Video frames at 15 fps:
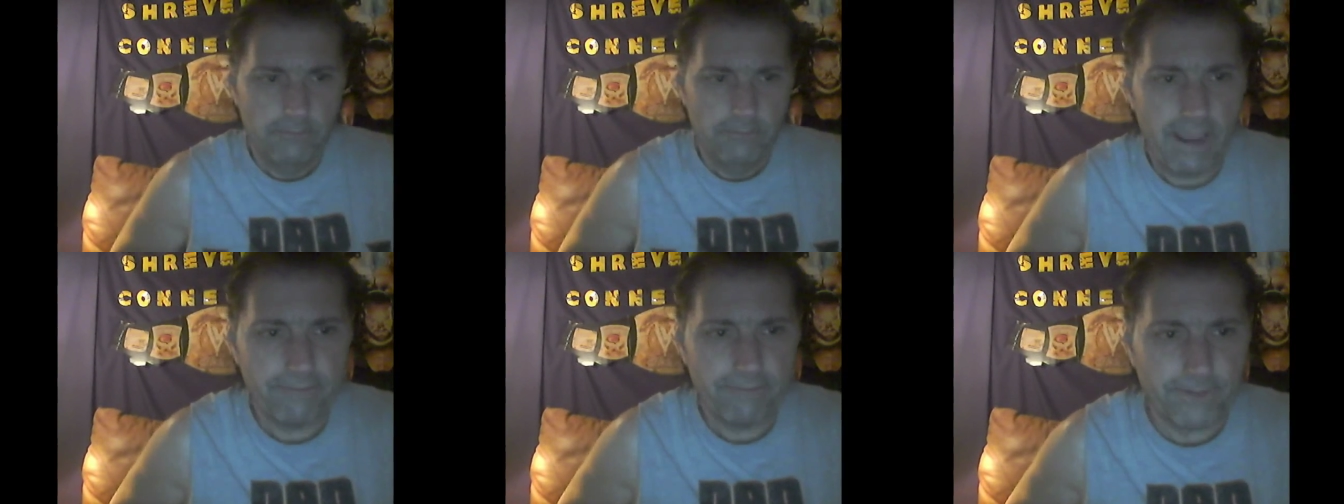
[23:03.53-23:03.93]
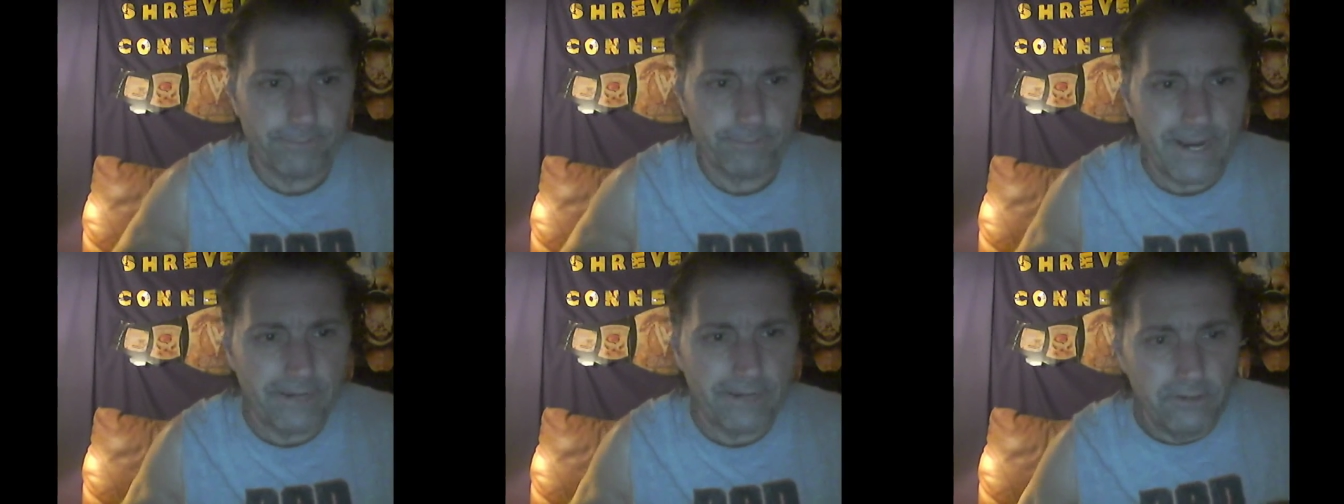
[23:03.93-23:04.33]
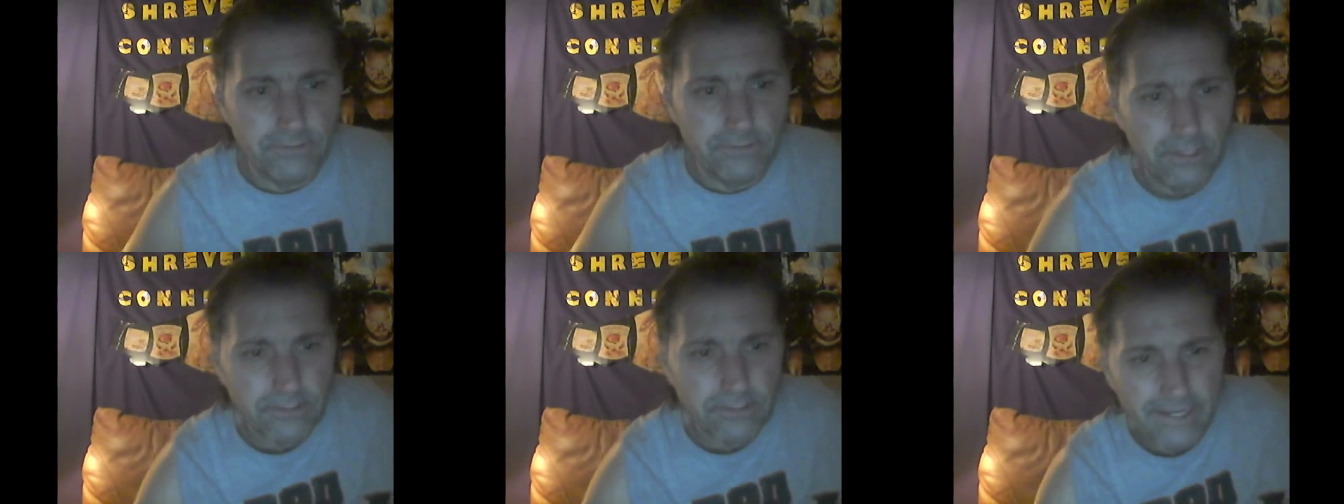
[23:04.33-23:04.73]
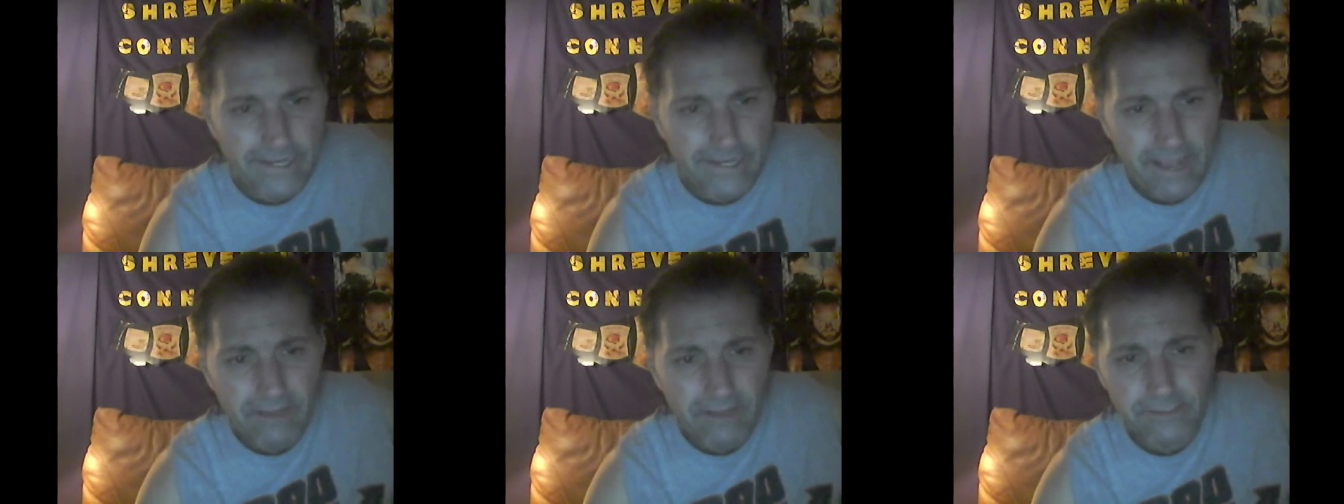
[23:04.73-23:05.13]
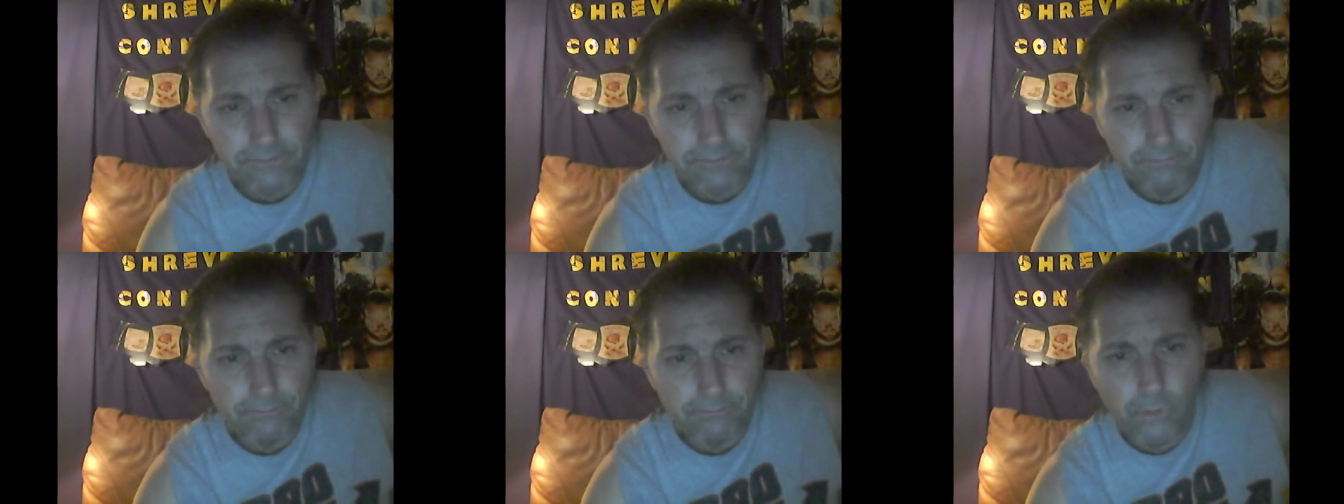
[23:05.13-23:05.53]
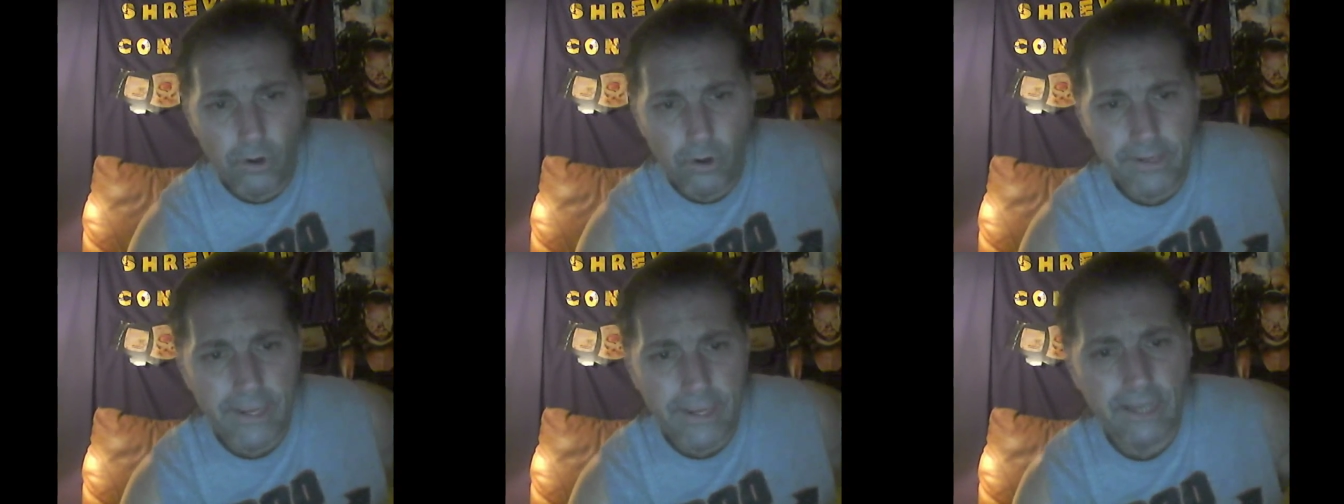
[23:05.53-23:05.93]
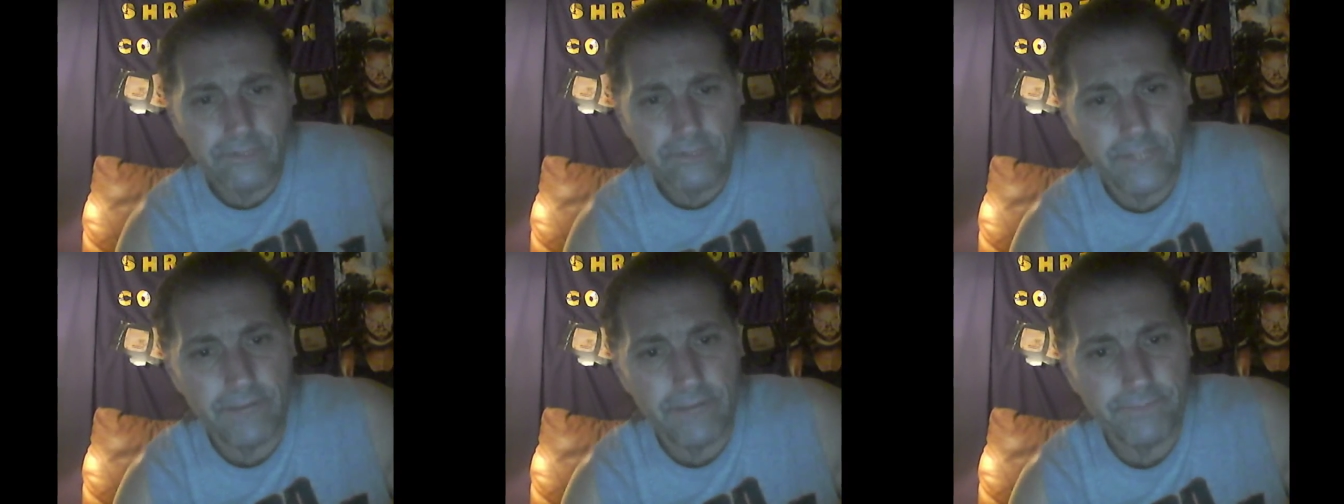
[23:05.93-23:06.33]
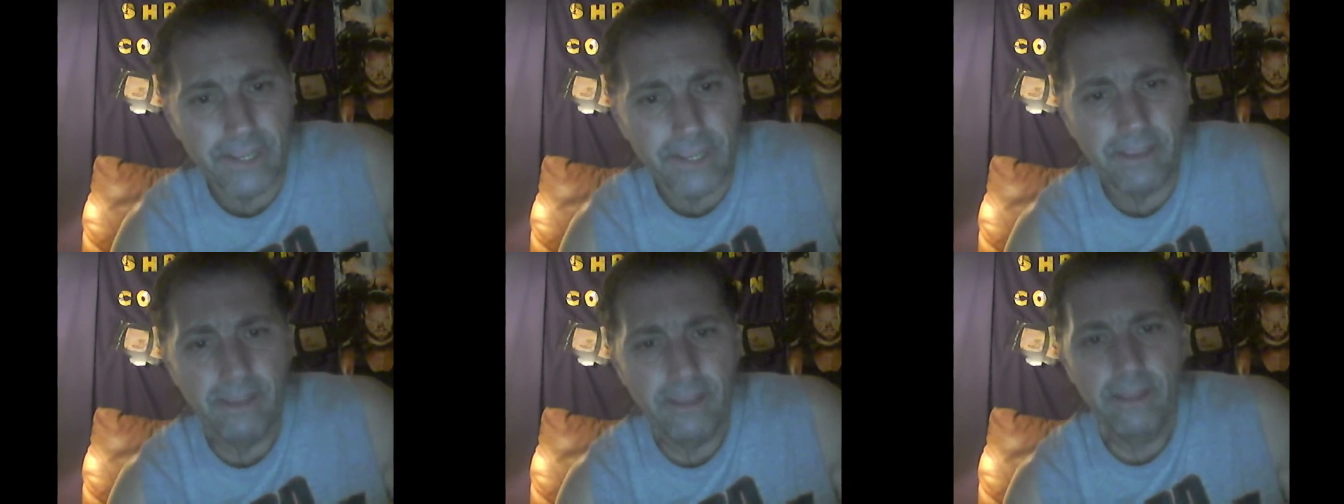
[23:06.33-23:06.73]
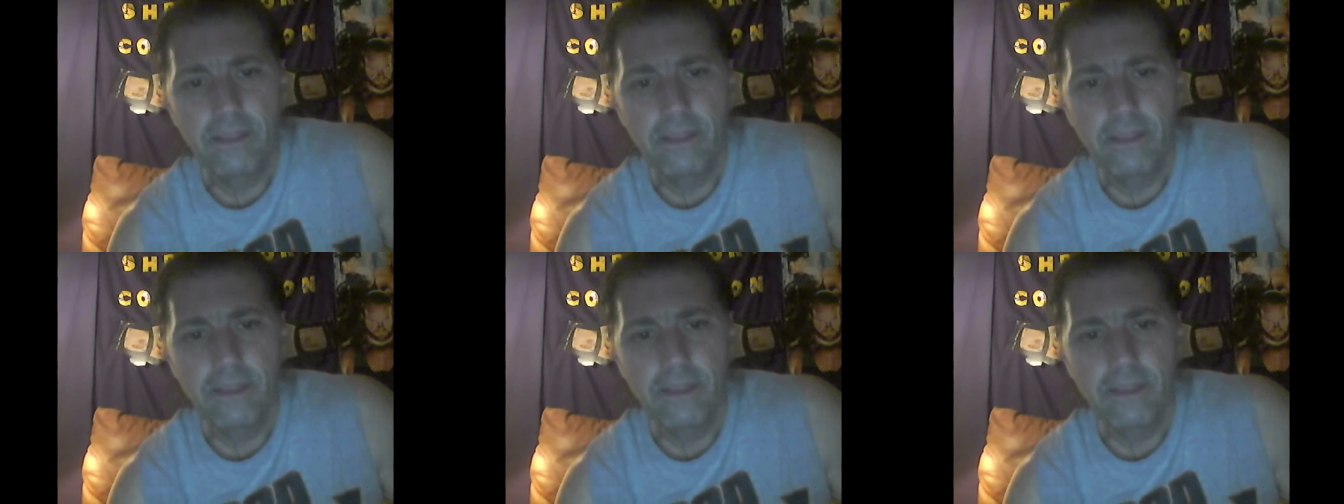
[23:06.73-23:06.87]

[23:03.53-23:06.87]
Back for the break. Usos clean house. More chaos with everything.